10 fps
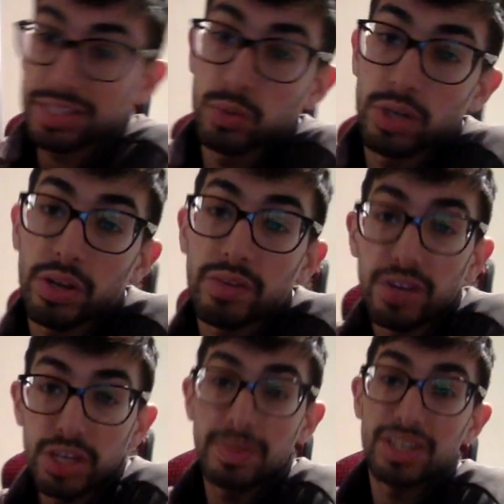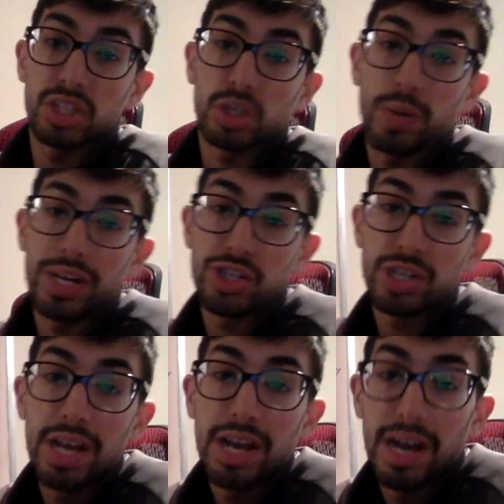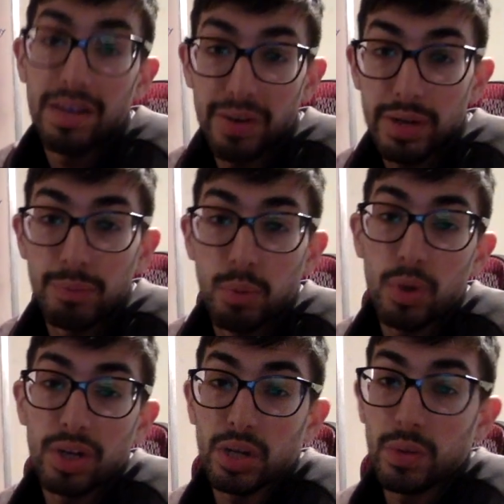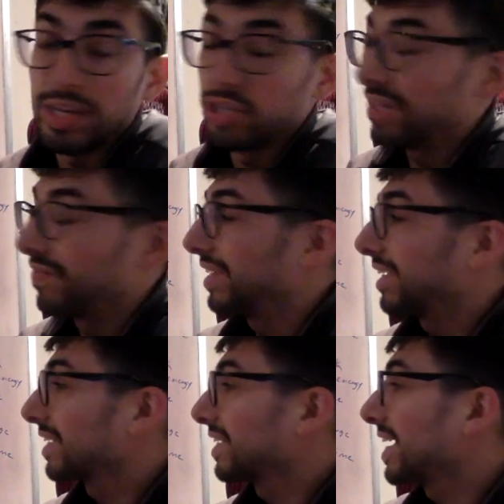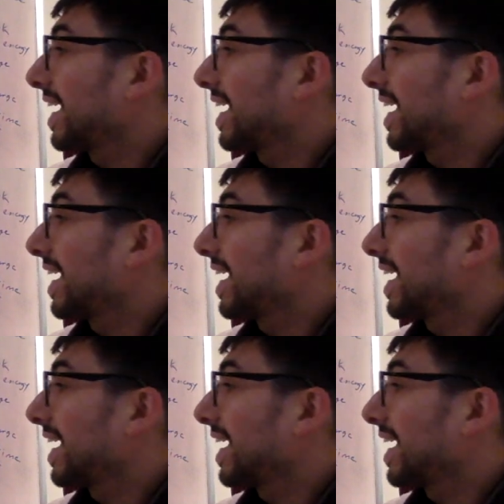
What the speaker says: us to another fundamental equation, a very important equation in physics,